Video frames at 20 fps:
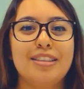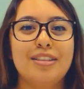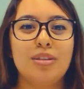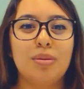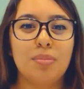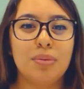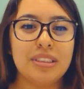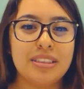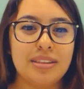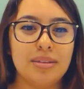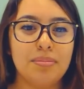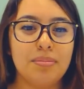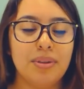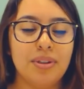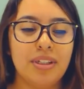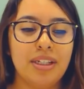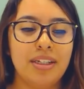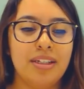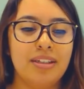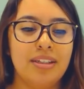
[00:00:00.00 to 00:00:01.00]
Super
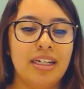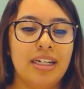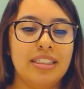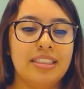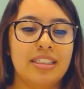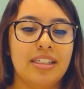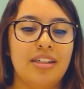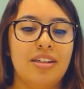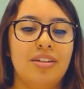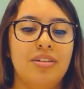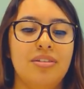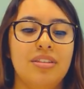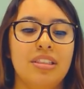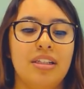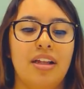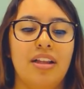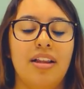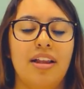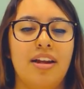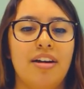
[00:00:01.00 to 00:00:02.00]
simple that you guys can use.
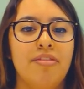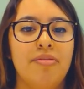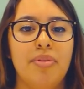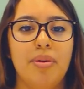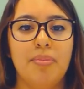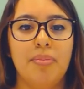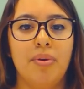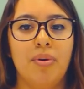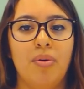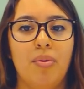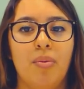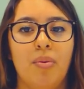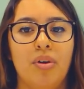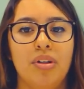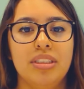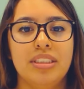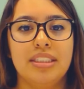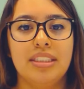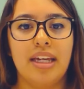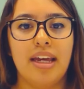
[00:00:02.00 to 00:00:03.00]
A lot of people
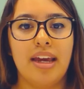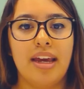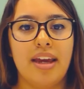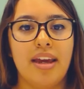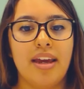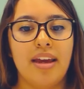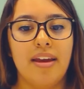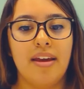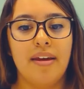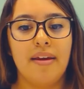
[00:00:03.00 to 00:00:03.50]
won't say,